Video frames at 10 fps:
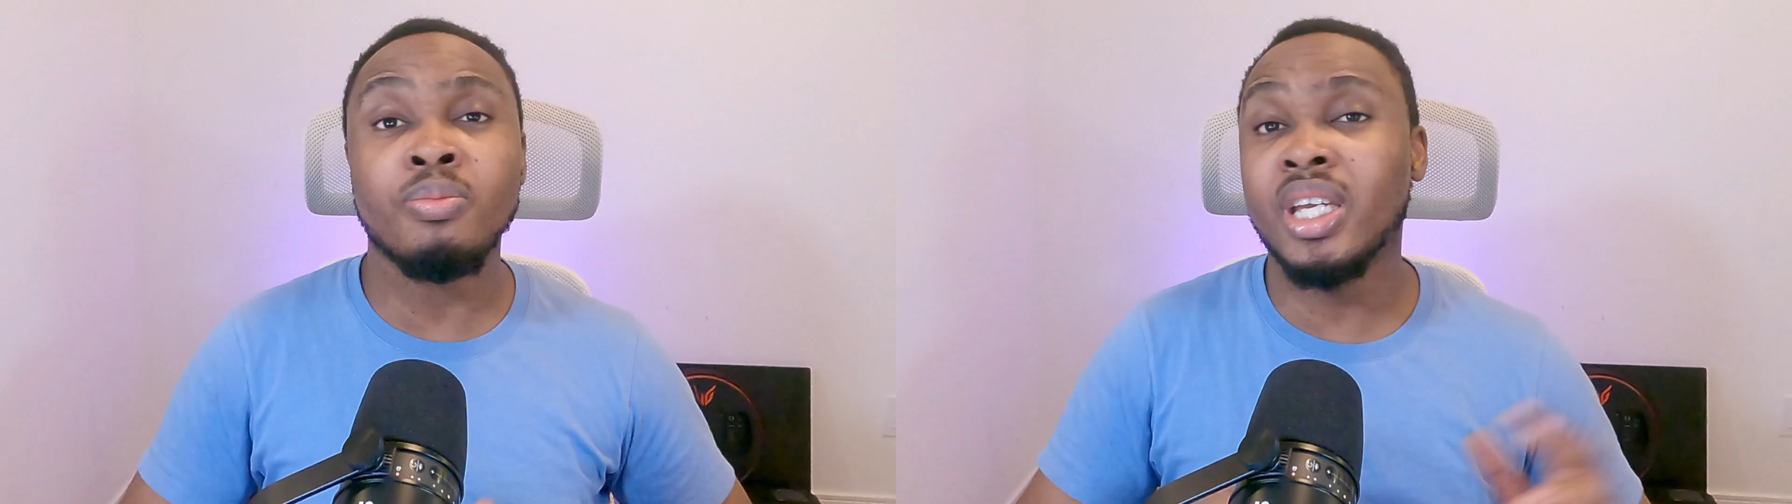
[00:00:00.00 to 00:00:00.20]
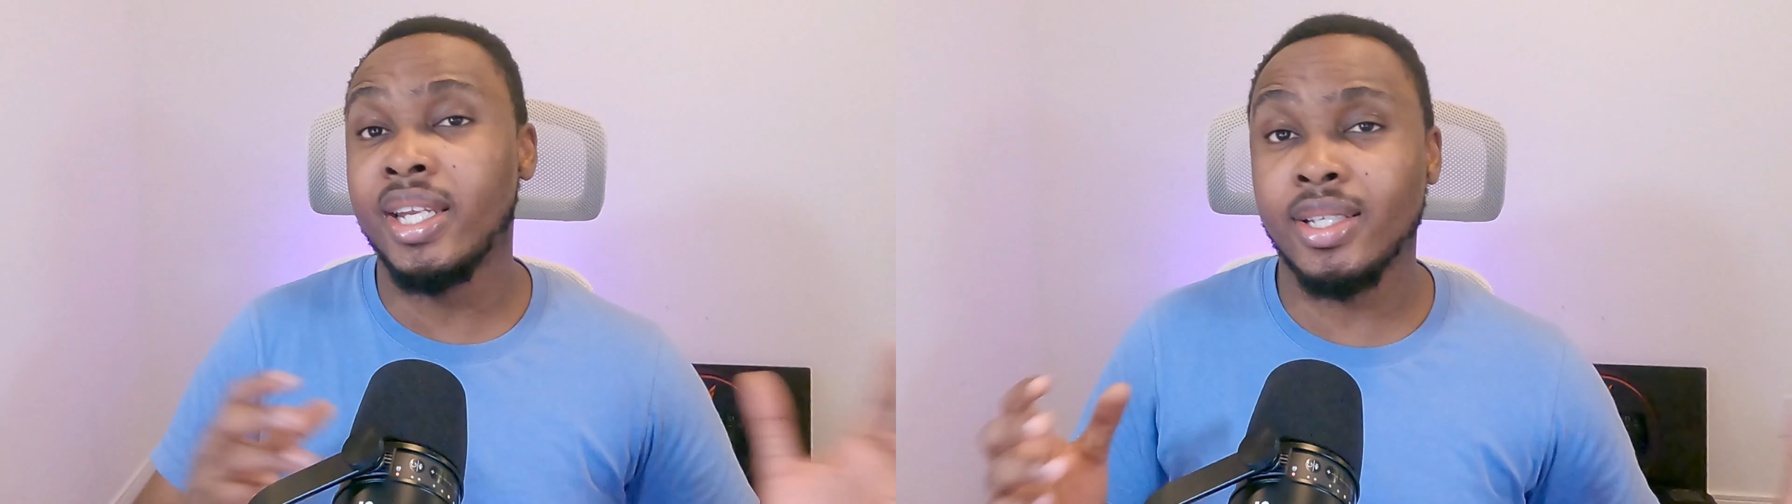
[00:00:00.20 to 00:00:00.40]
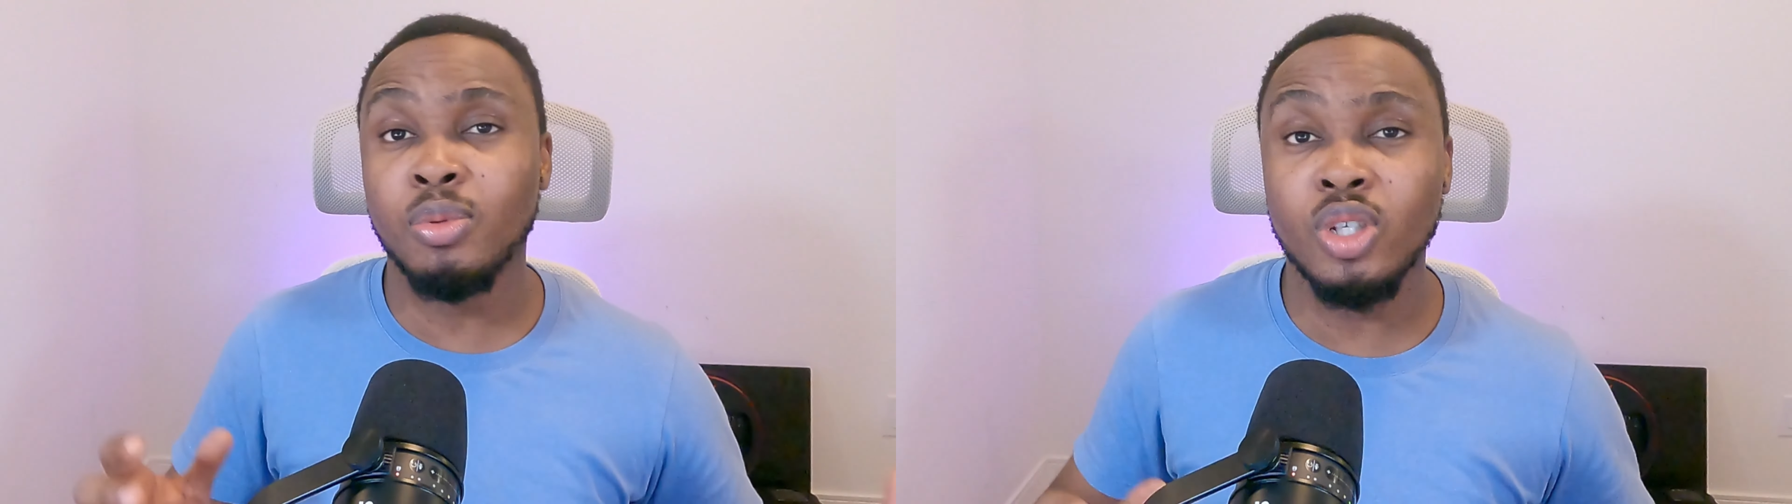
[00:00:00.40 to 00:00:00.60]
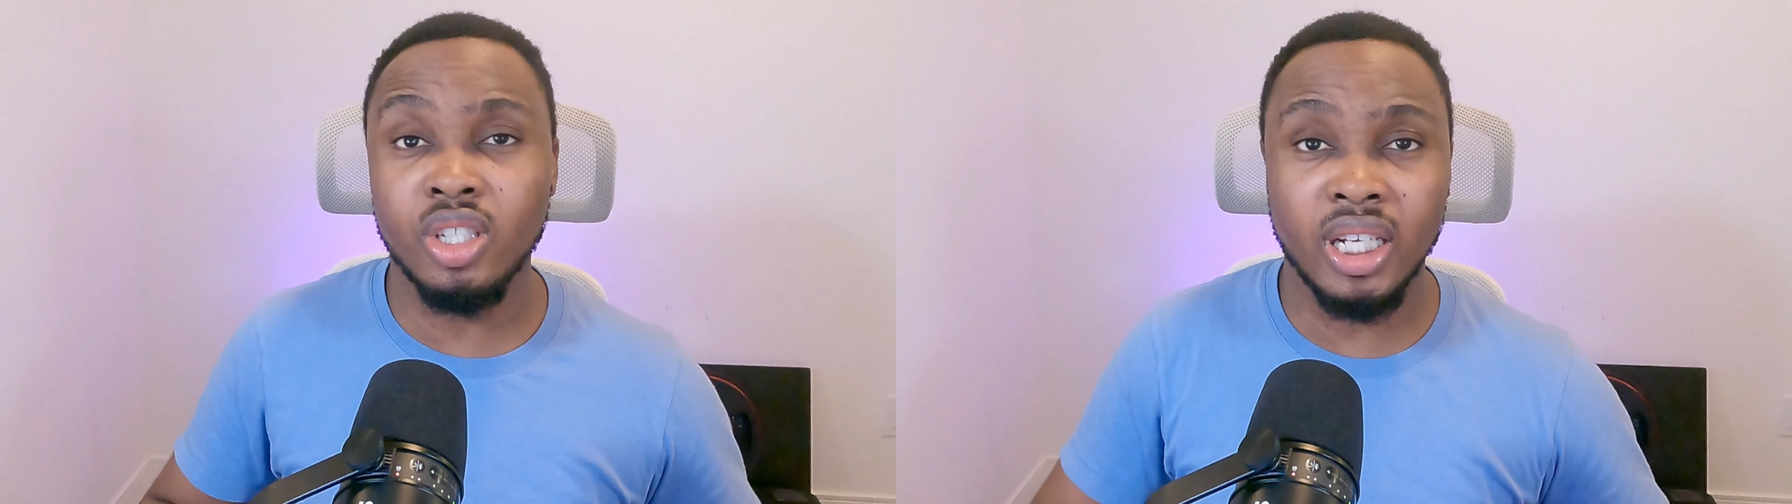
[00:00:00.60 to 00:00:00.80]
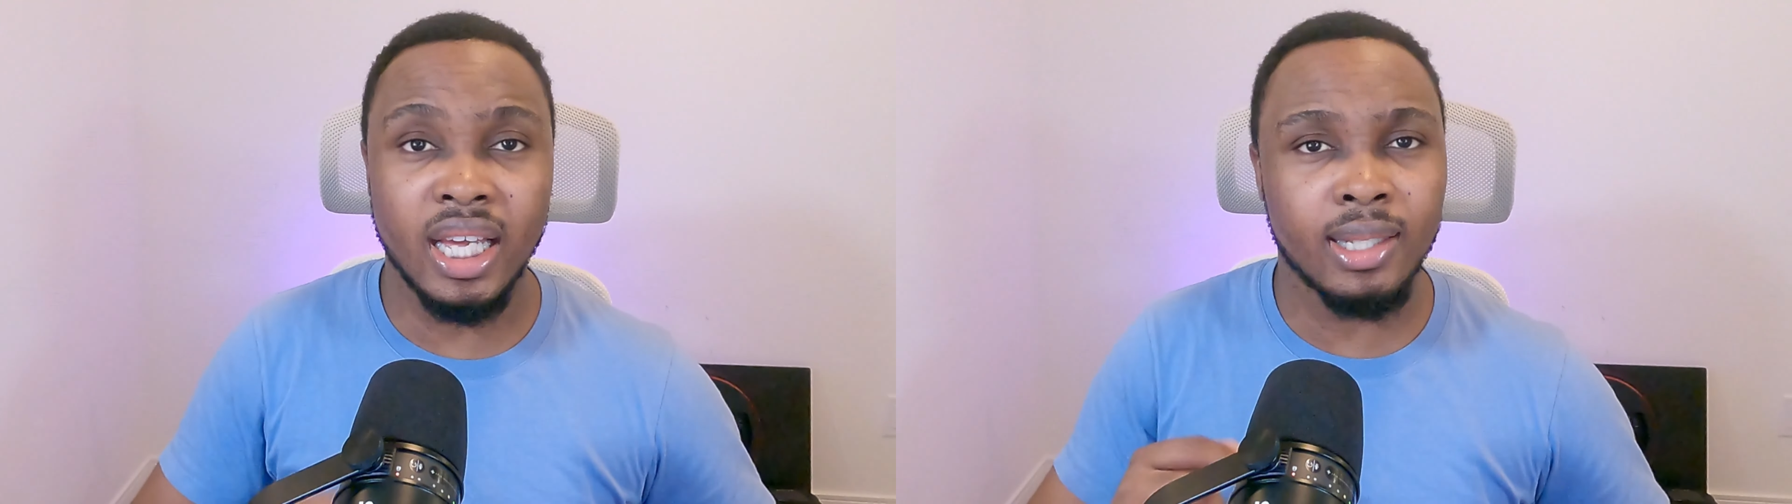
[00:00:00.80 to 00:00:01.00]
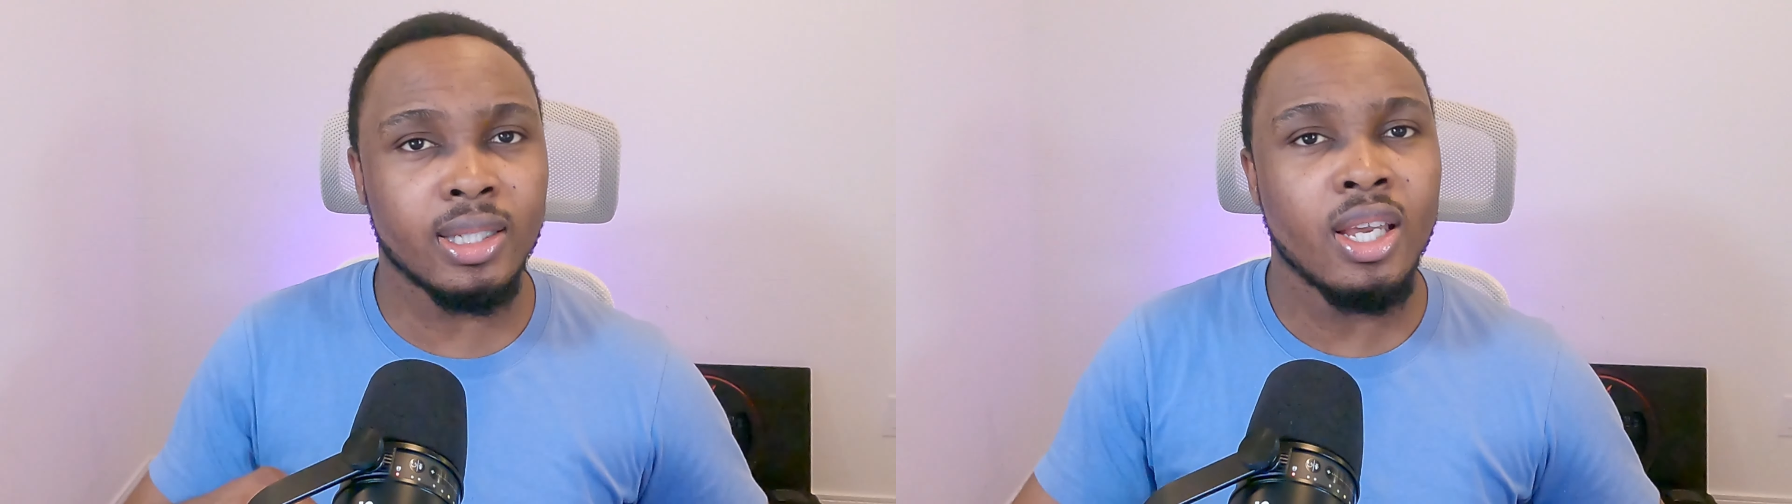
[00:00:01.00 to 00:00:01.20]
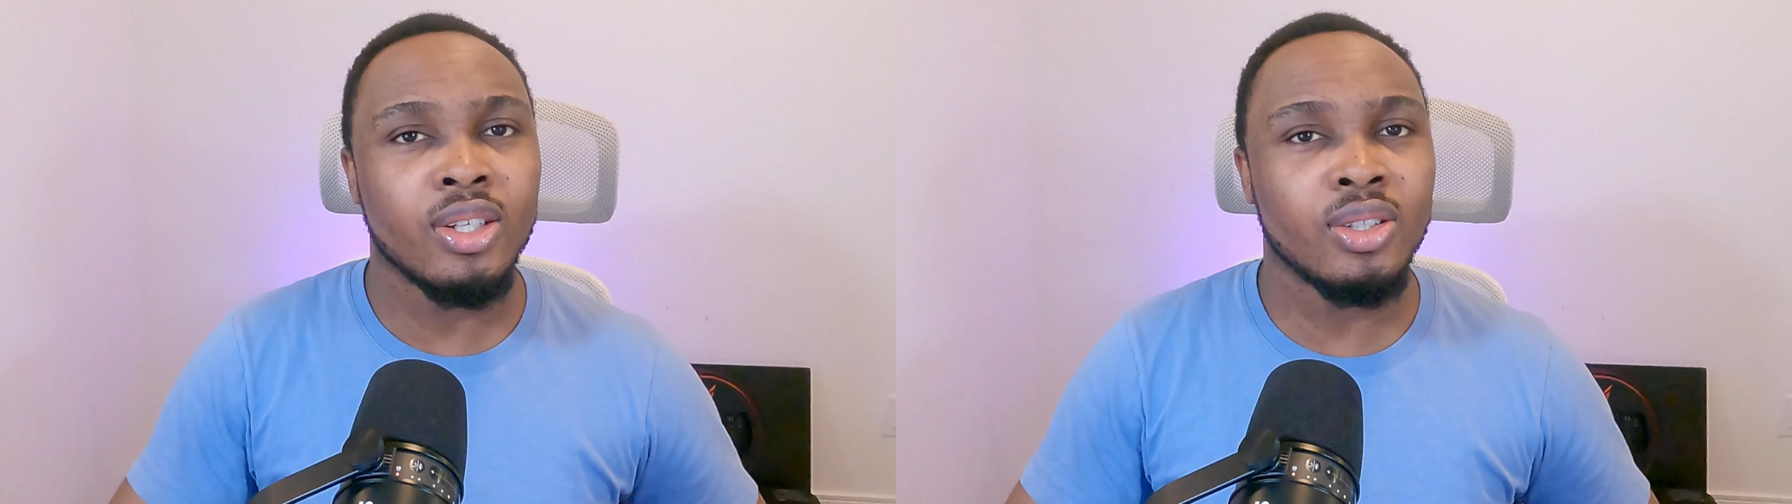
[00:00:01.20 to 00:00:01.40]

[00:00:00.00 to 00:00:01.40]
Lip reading: make an expose on that,